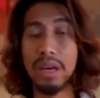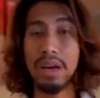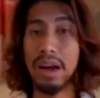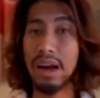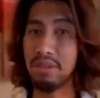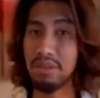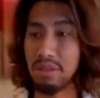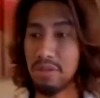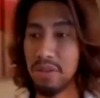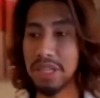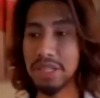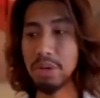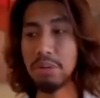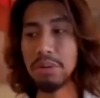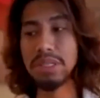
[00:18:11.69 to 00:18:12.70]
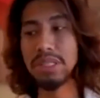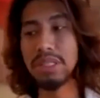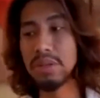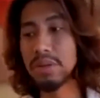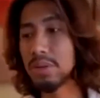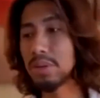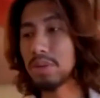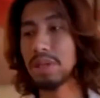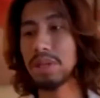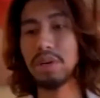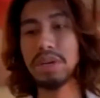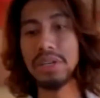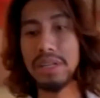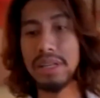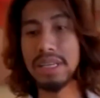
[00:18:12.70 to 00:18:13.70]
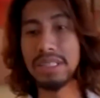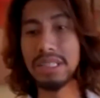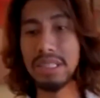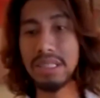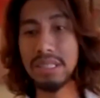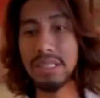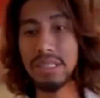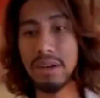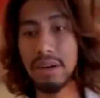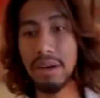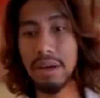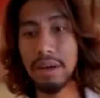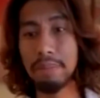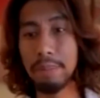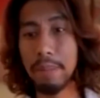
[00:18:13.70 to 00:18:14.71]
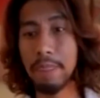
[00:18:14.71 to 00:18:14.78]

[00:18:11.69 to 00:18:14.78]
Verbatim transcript: how they feel towards you, learn lessons, okay?